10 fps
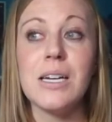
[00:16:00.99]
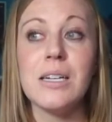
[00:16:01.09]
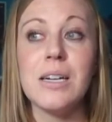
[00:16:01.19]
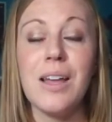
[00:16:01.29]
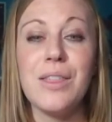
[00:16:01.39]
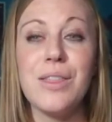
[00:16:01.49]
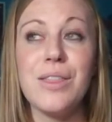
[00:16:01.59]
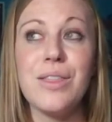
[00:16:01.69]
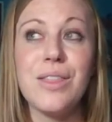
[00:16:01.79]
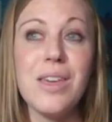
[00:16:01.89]
I
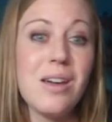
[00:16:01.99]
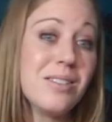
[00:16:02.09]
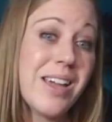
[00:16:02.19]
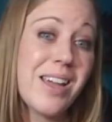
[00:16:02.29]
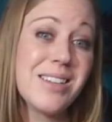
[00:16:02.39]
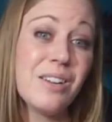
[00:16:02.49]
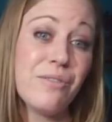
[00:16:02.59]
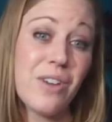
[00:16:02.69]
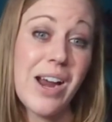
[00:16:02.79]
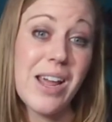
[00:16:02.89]
think I'll take it
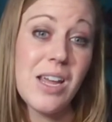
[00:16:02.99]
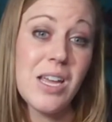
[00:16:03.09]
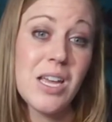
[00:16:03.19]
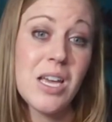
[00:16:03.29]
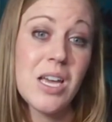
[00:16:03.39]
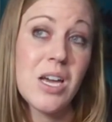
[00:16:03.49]
down Friday